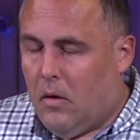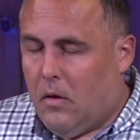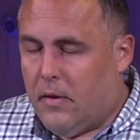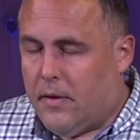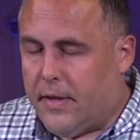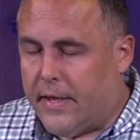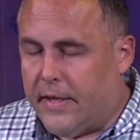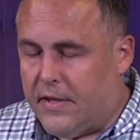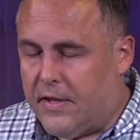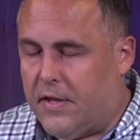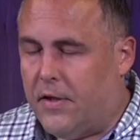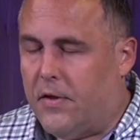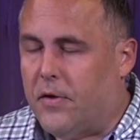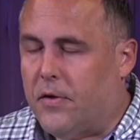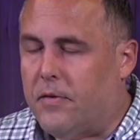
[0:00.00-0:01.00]
to
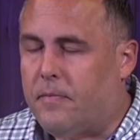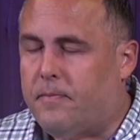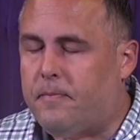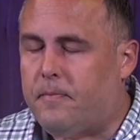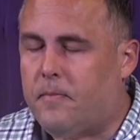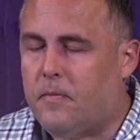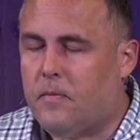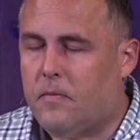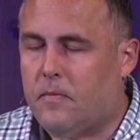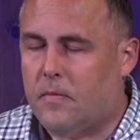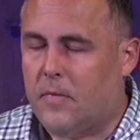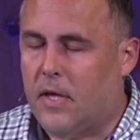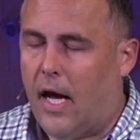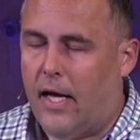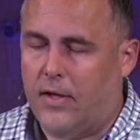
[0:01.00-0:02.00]
consider
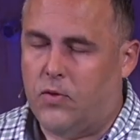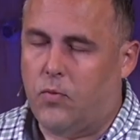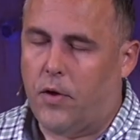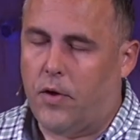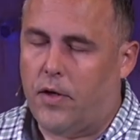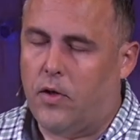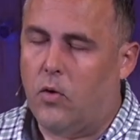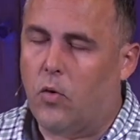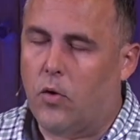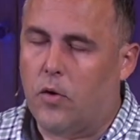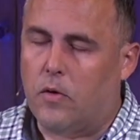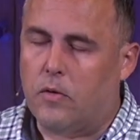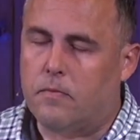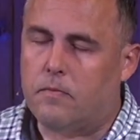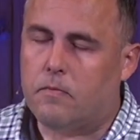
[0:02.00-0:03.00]
God's work in the
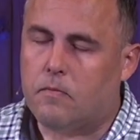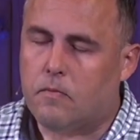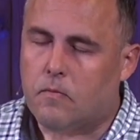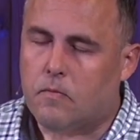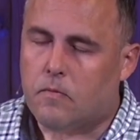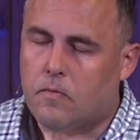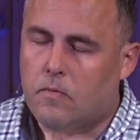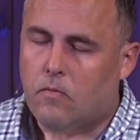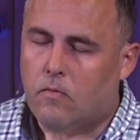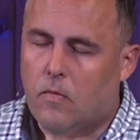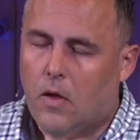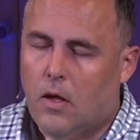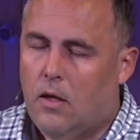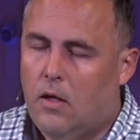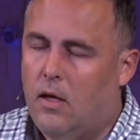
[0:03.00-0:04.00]
world.
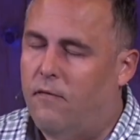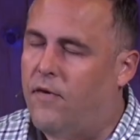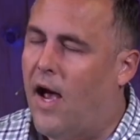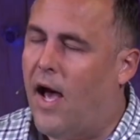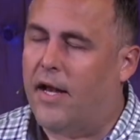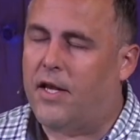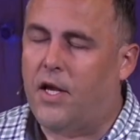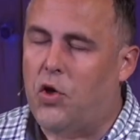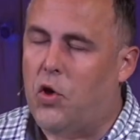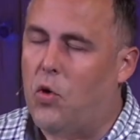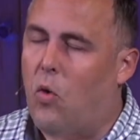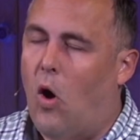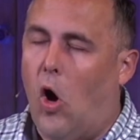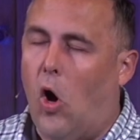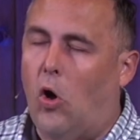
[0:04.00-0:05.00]
If God can do
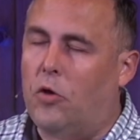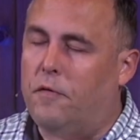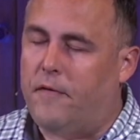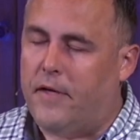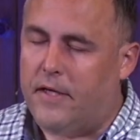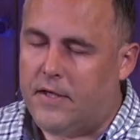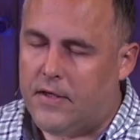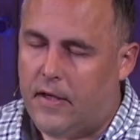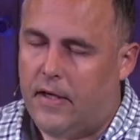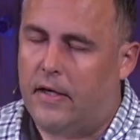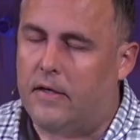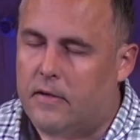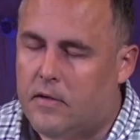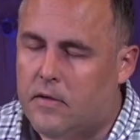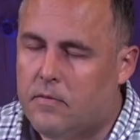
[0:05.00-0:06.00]
all of these
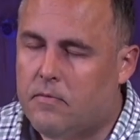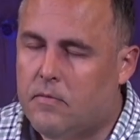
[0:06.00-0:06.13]
things,